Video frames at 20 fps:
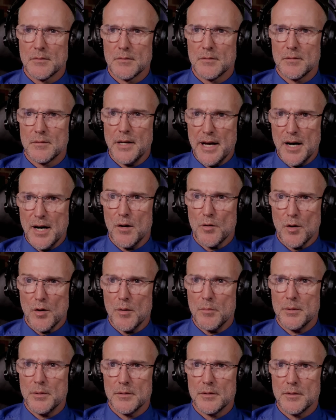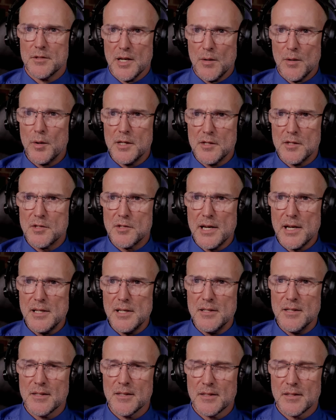Now, Rob, is that what you're
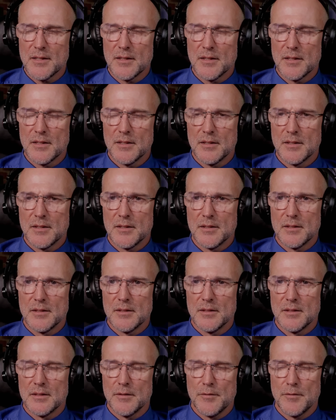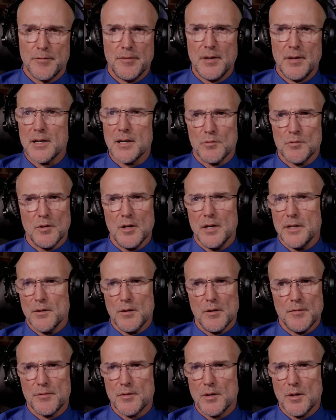saying? Right
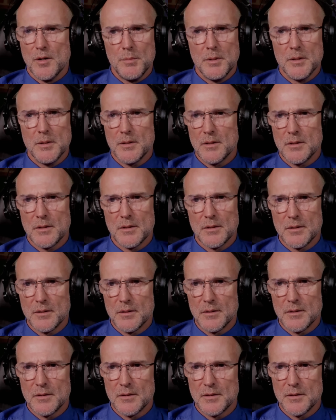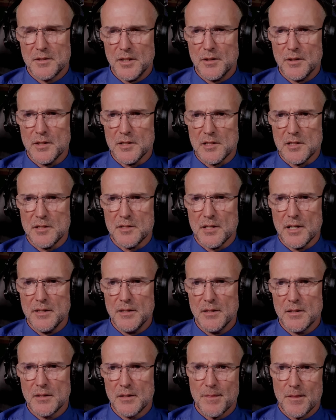off, Rob. Seriously,
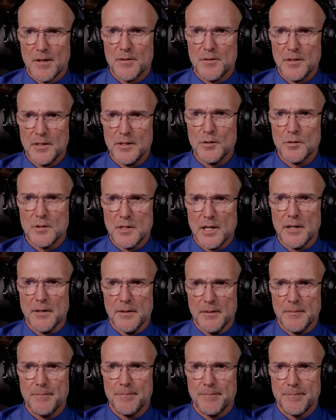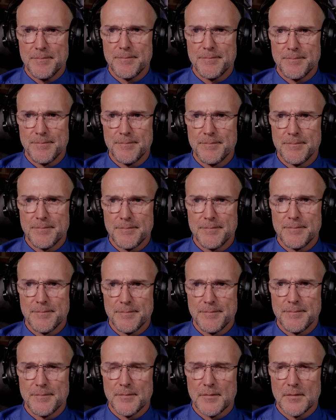son, I think you're done.
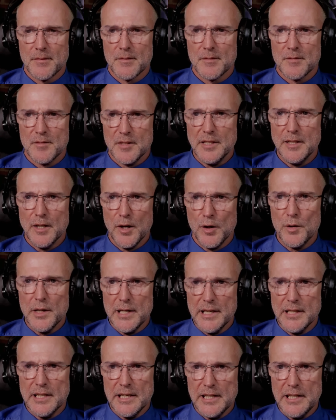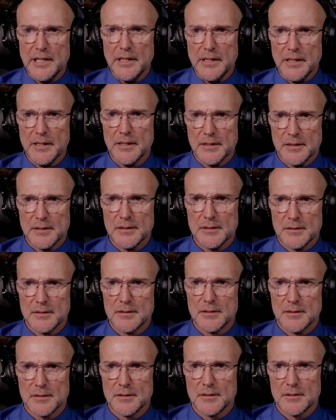D-O-N-E.
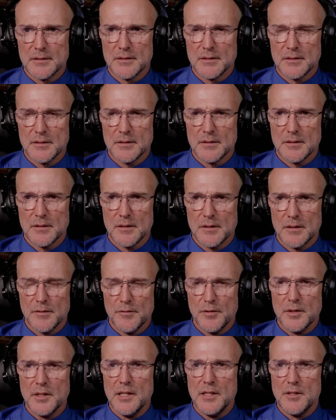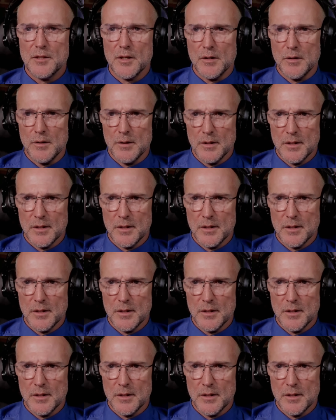Finito.